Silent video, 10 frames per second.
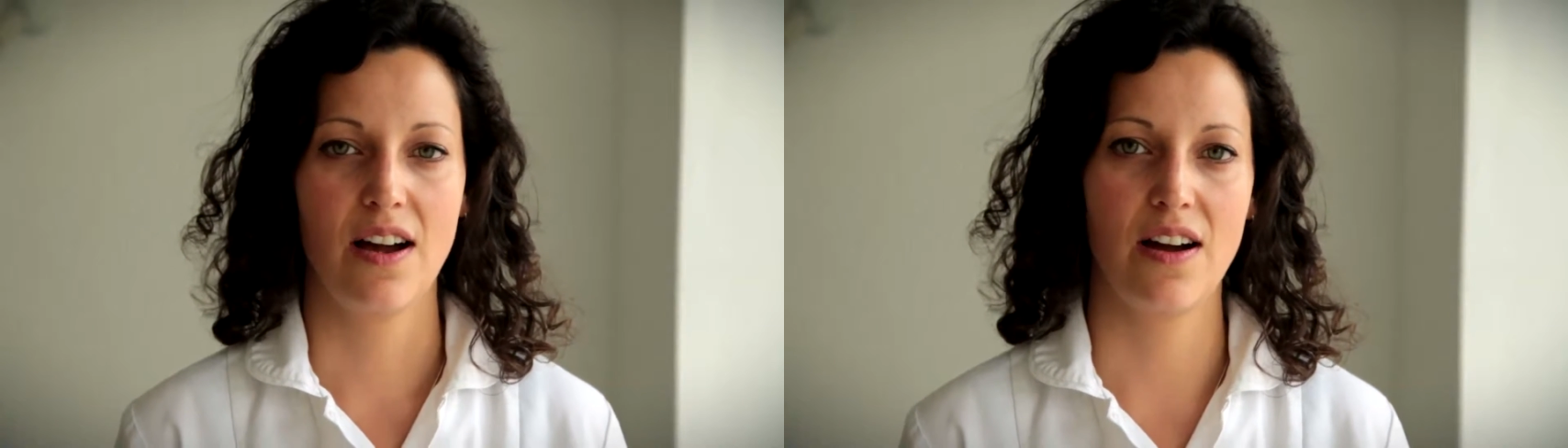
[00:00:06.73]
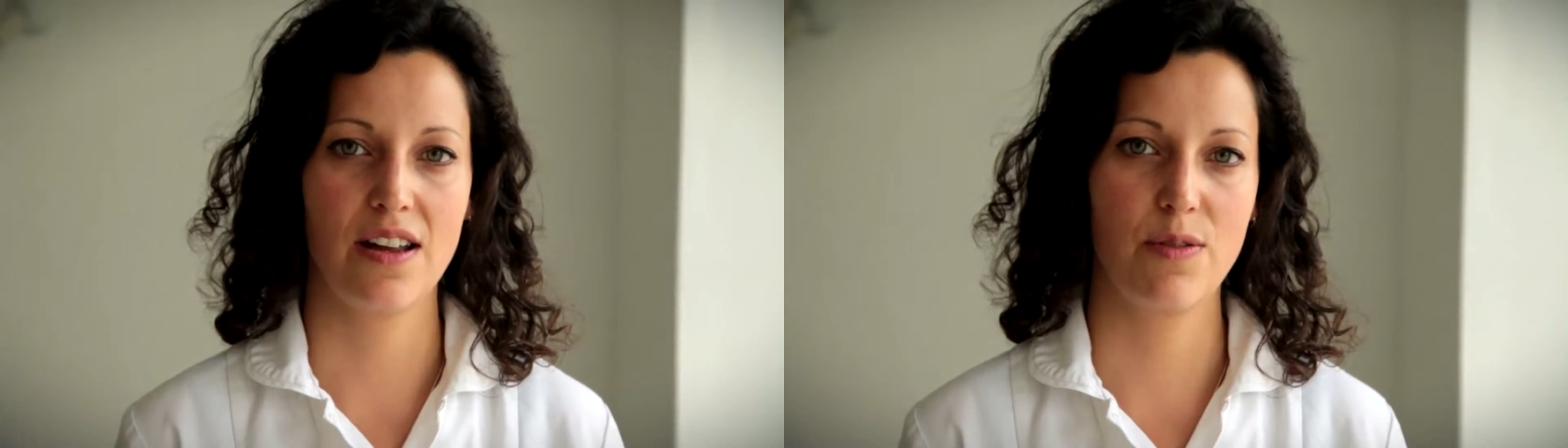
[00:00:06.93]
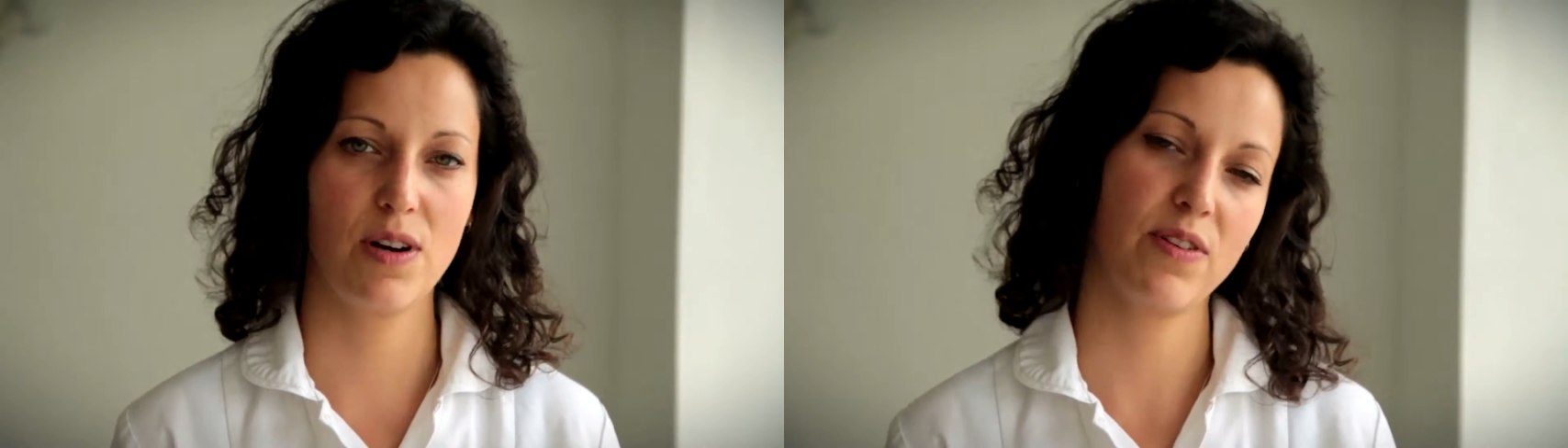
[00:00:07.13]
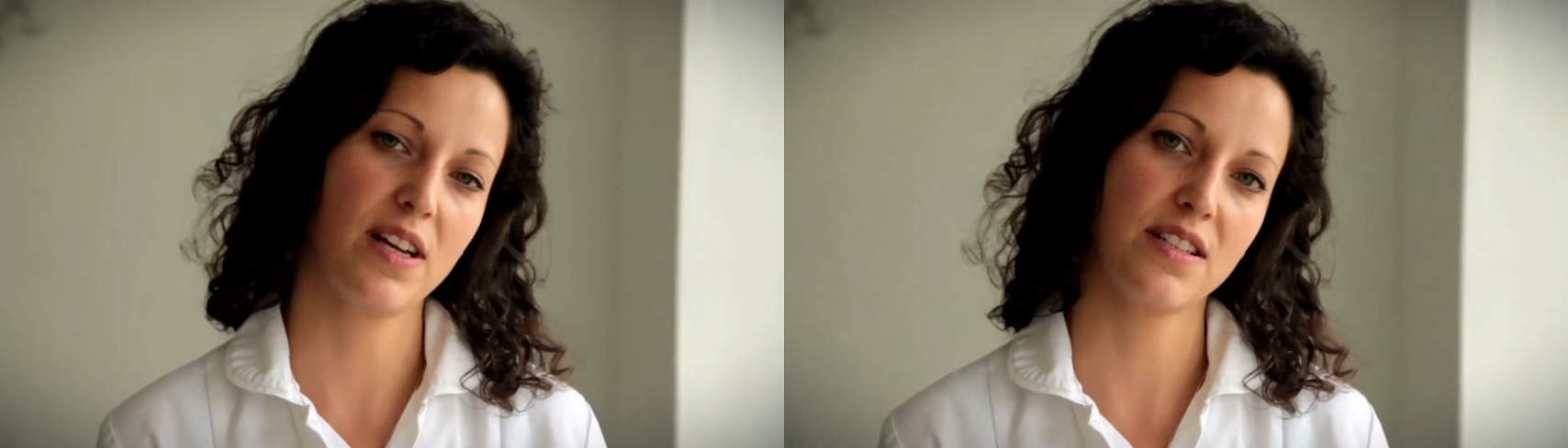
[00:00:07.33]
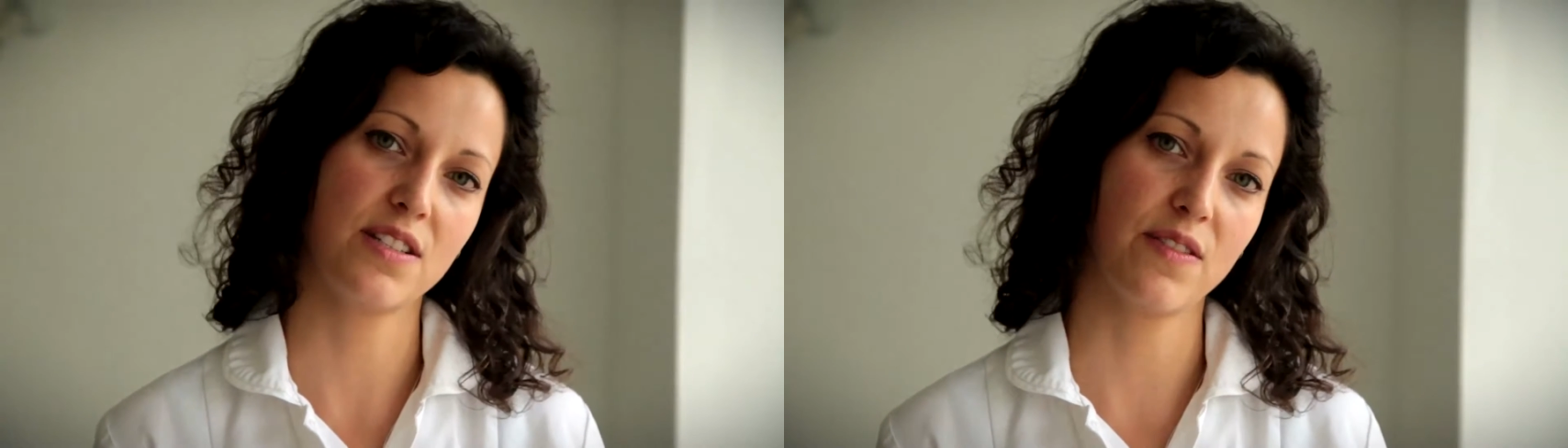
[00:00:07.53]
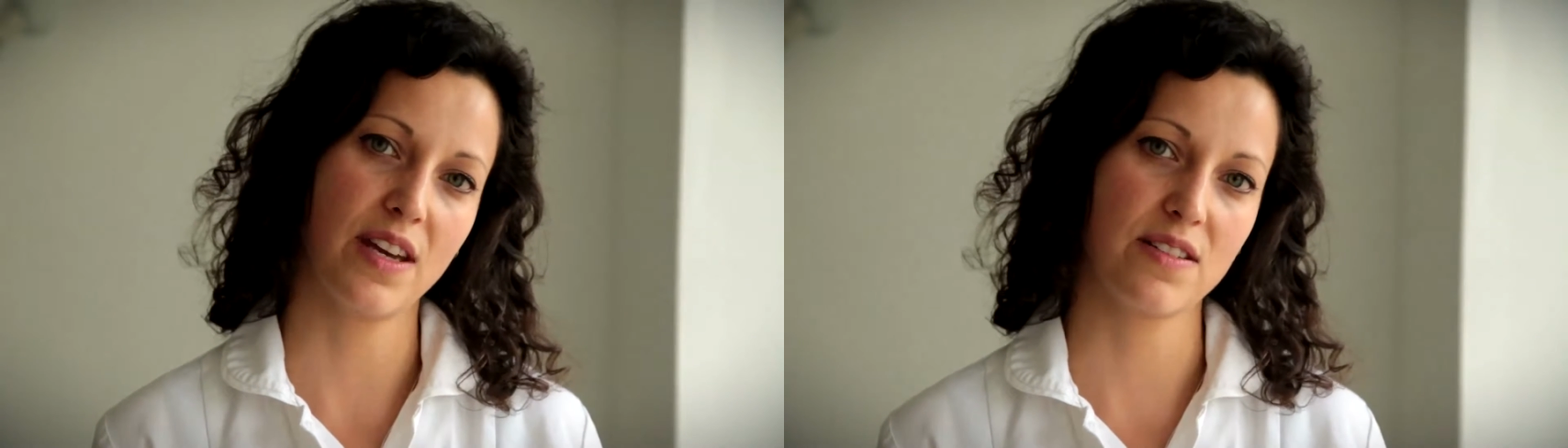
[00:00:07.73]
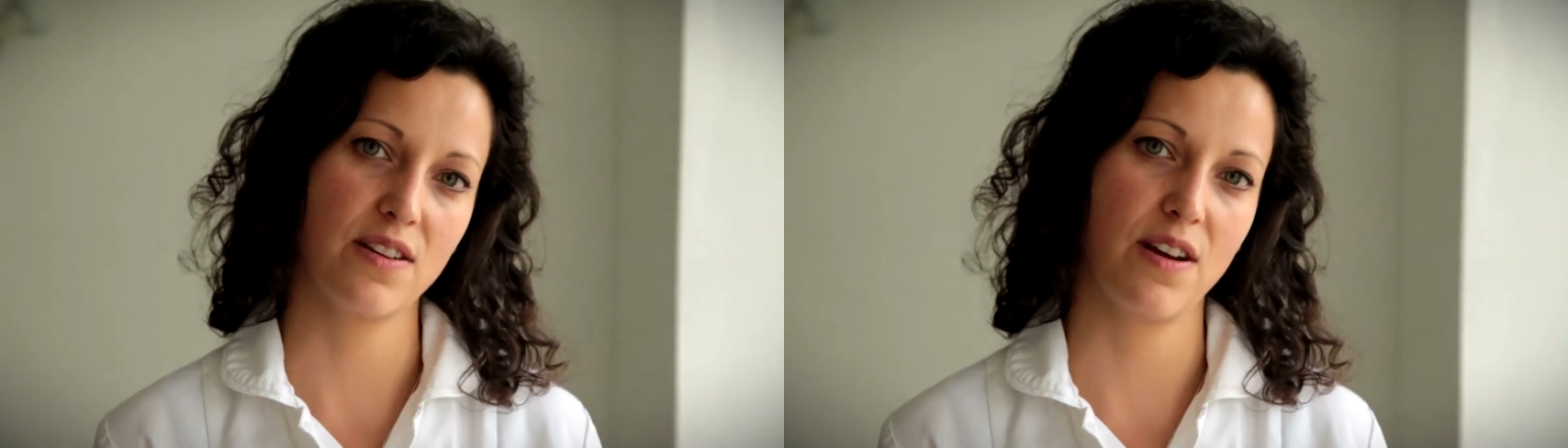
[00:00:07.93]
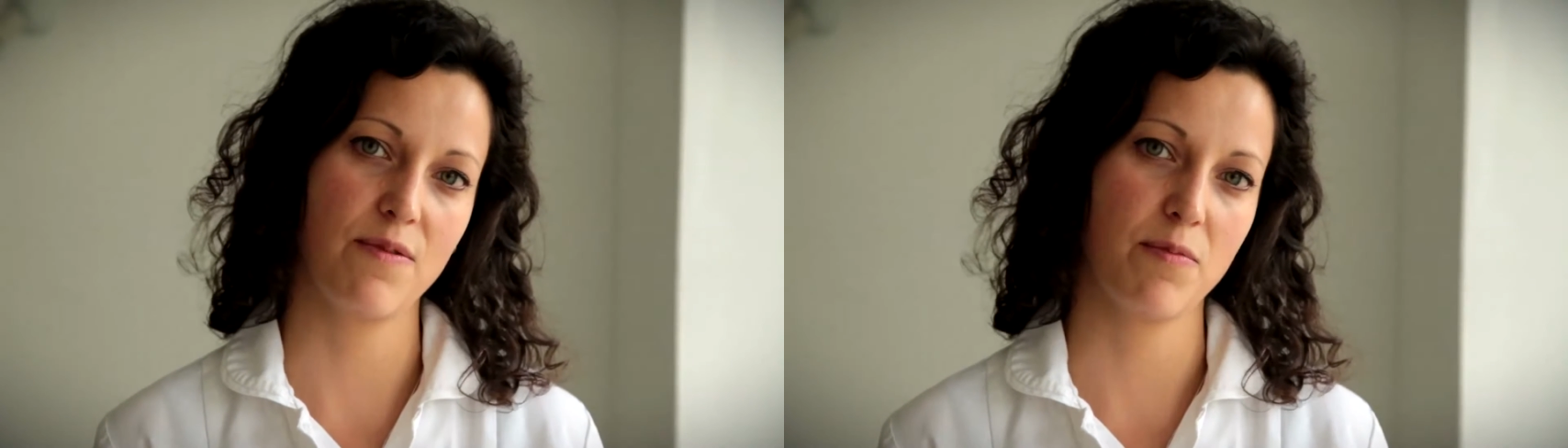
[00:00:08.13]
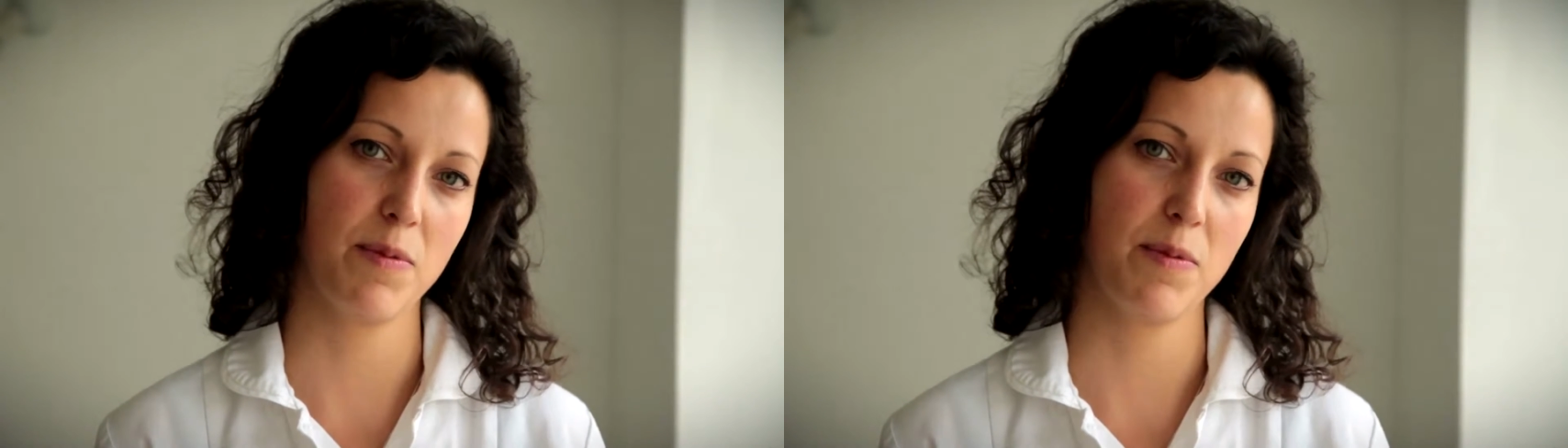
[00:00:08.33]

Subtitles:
I qualified in 2009